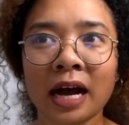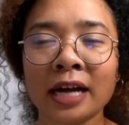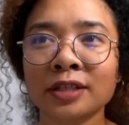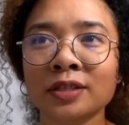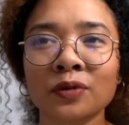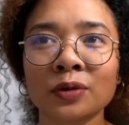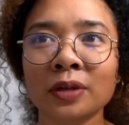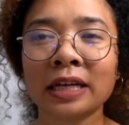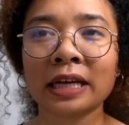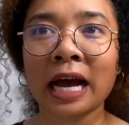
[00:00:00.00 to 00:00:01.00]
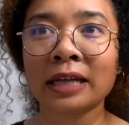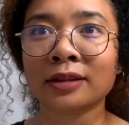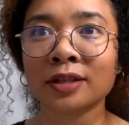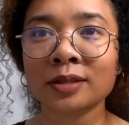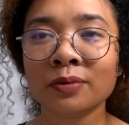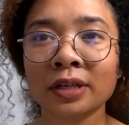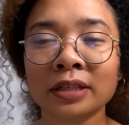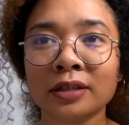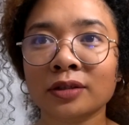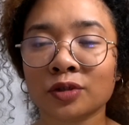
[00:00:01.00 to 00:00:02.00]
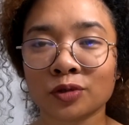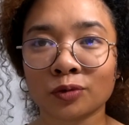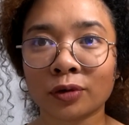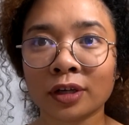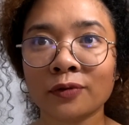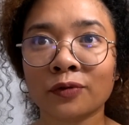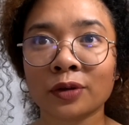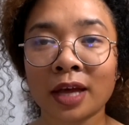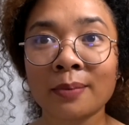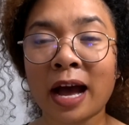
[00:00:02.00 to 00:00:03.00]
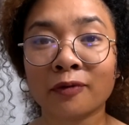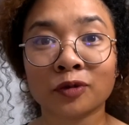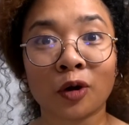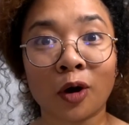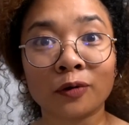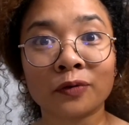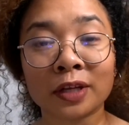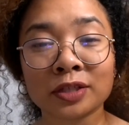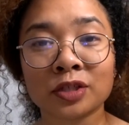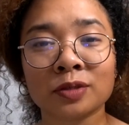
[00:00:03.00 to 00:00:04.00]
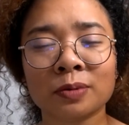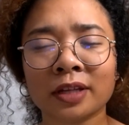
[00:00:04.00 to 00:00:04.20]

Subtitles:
I just feel like at this point in the story, for them after all of this, just be